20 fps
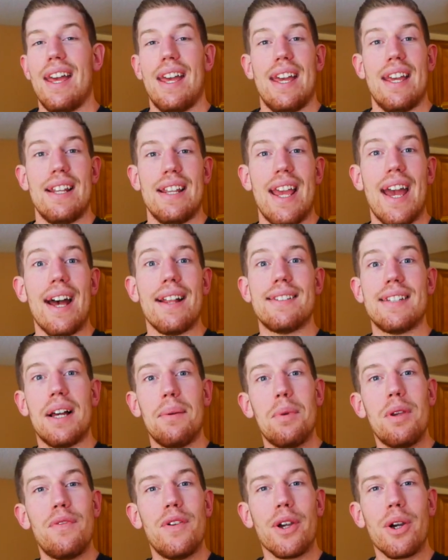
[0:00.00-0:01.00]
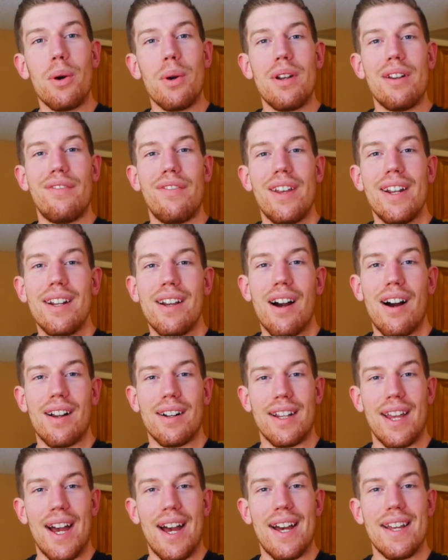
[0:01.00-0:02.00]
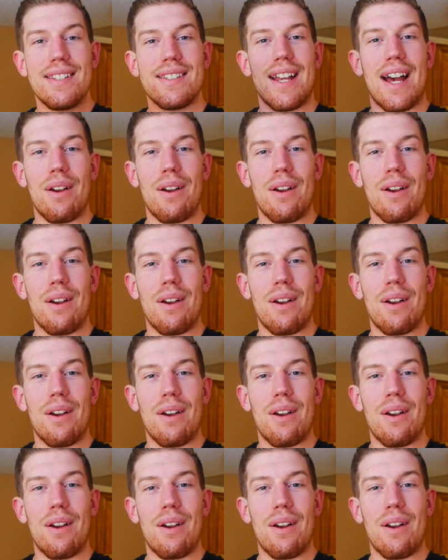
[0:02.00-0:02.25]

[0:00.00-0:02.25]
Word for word: And yeah, tell me if you're going to VidCon, guys.